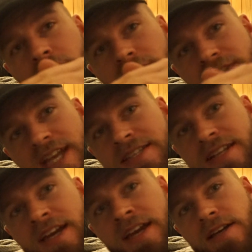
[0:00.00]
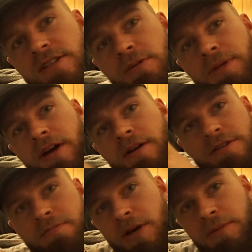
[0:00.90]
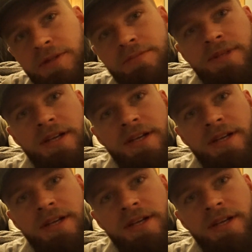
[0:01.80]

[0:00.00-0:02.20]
on Saturday is I'll be going up to Birmingham